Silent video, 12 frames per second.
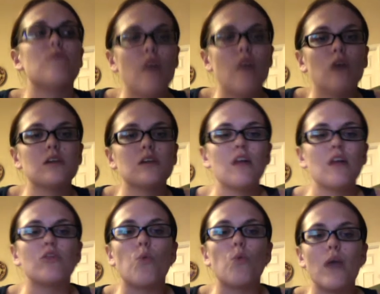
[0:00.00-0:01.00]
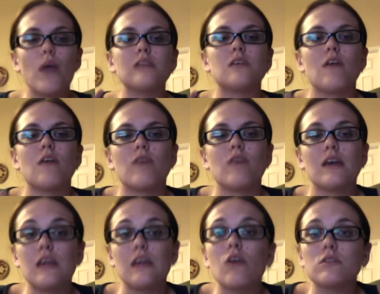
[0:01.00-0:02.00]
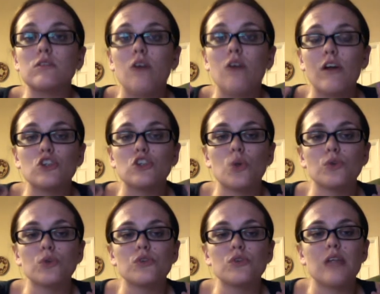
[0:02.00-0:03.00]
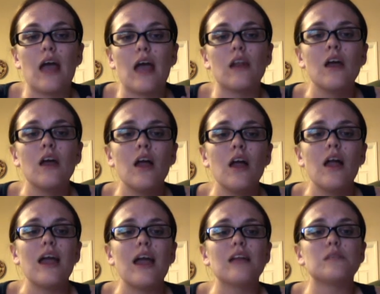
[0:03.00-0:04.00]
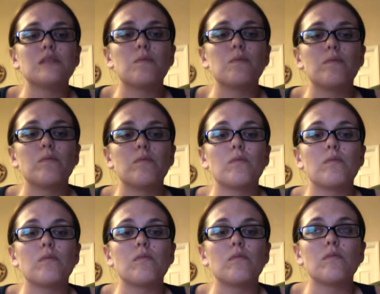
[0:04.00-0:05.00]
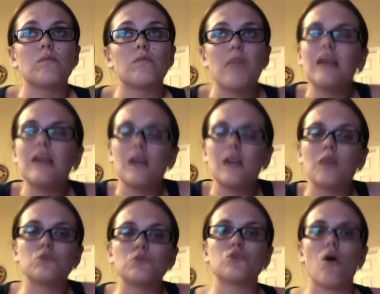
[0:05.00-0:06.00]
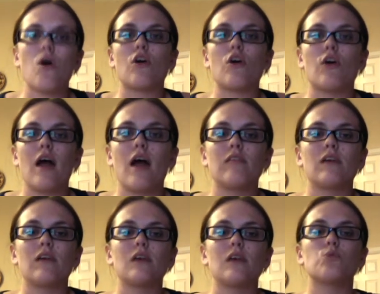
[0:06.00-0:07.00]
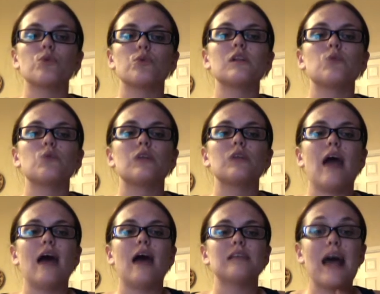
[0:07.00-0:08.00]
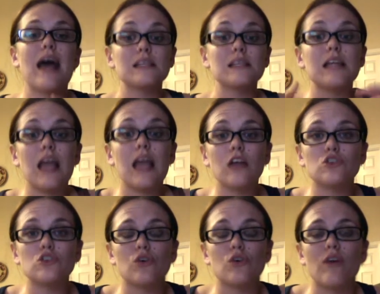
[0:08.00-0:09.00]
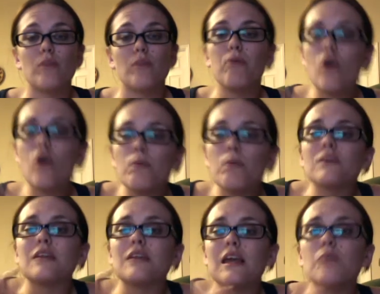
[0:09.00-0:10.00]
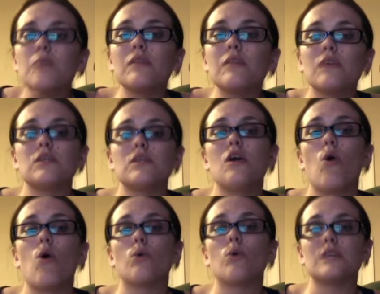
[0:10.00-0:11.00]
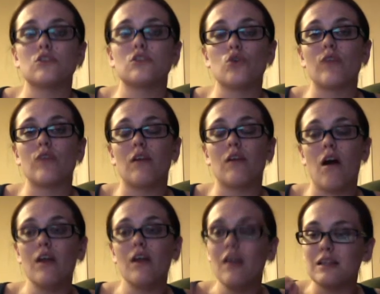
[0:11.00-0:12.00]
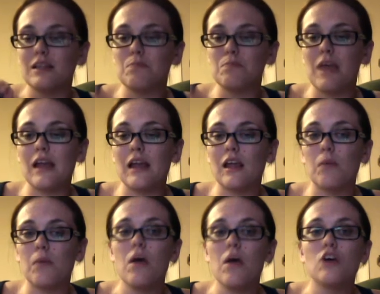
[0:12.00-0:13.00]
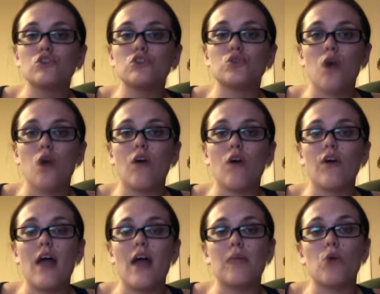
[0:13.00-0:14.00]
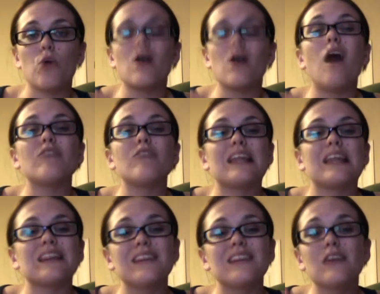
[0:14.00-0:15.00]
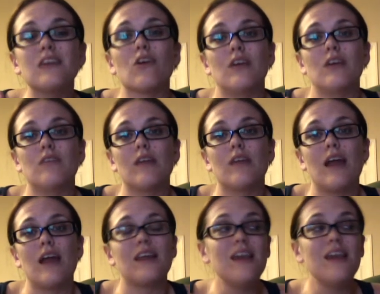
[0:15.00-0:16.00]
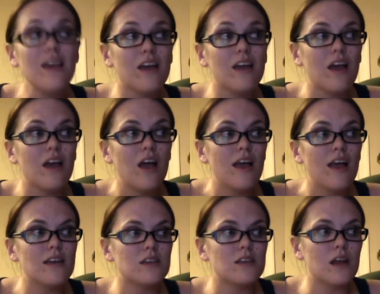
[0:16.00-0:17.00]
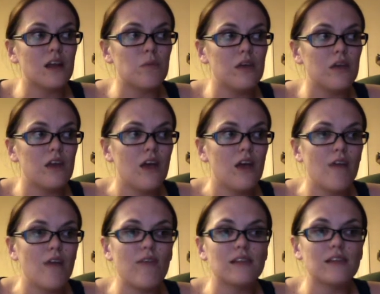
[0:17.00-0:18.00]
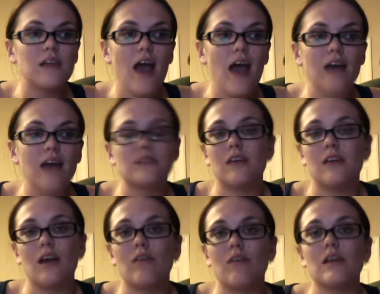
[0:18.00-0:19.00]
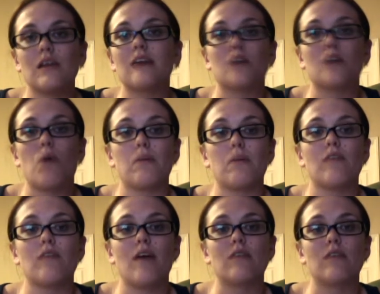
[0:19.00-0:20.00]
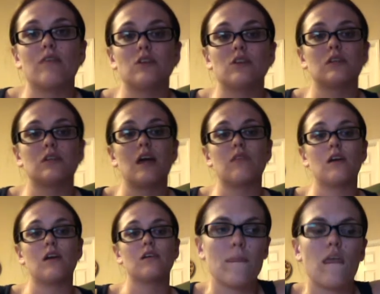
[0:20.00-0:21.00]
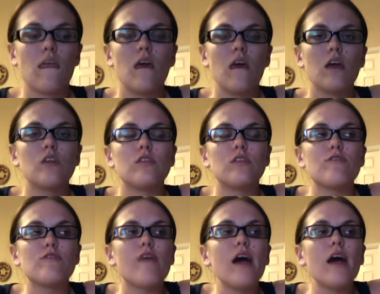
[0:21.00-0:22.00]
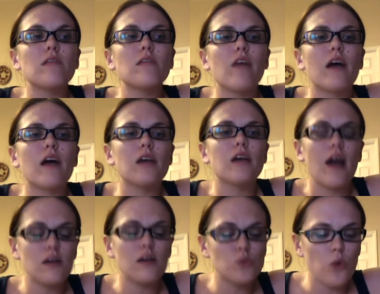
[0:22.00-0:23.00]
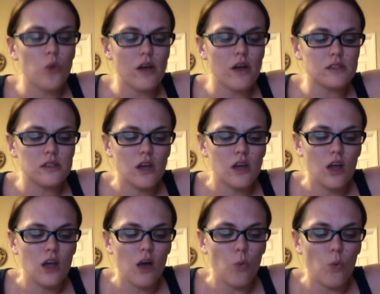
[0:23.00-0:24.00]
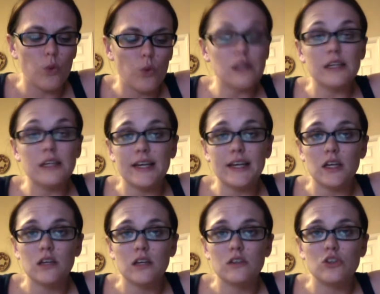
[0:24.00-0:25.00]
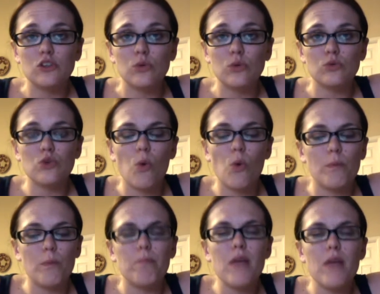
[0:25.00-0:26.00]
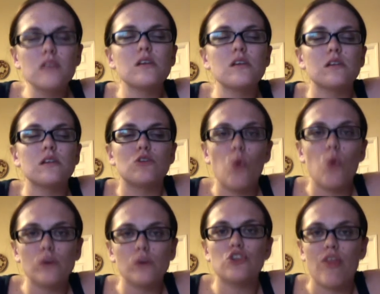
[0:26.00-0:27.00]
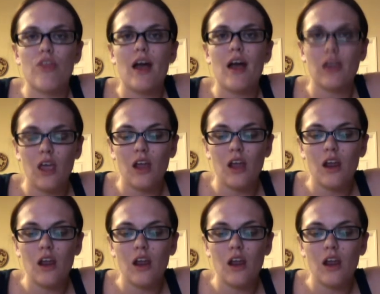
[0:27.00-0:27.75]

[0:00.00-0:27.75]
felt the weight of the guilt on his shoulders. And it's making him stronger, I think. It really has. As an angel and the purpose that he believes he holds as a servant of God, it's made him stronger and a more confident leader even. And he is going to be a fantastic lesson in heaven eventually, I think. The fact that Cass was willing to basically torture that kid,